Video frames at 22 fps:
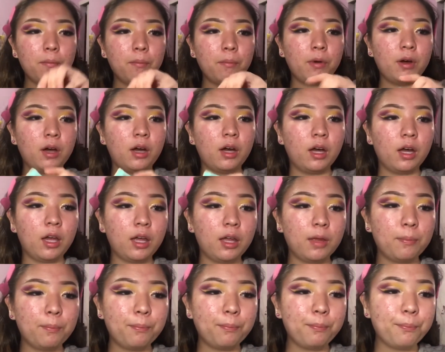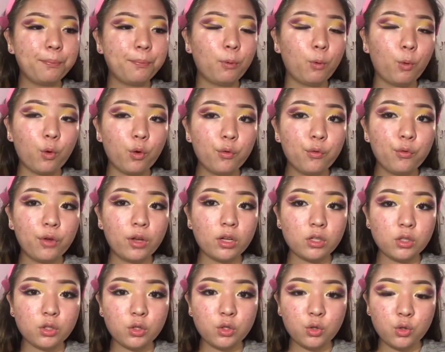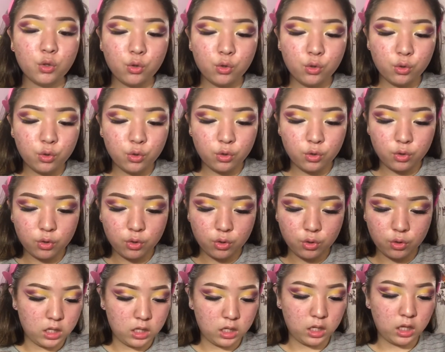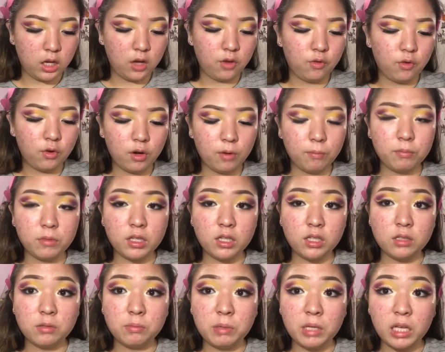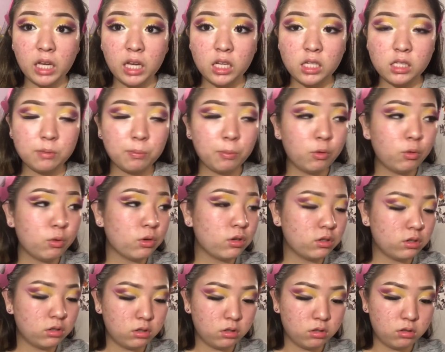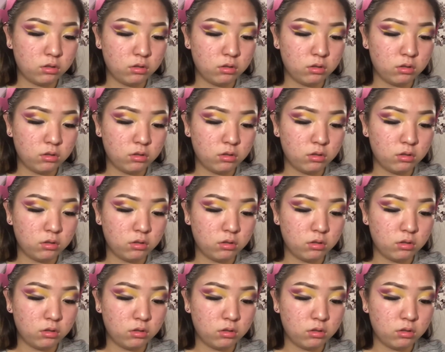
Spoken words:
my professional to cover up these big ass pores.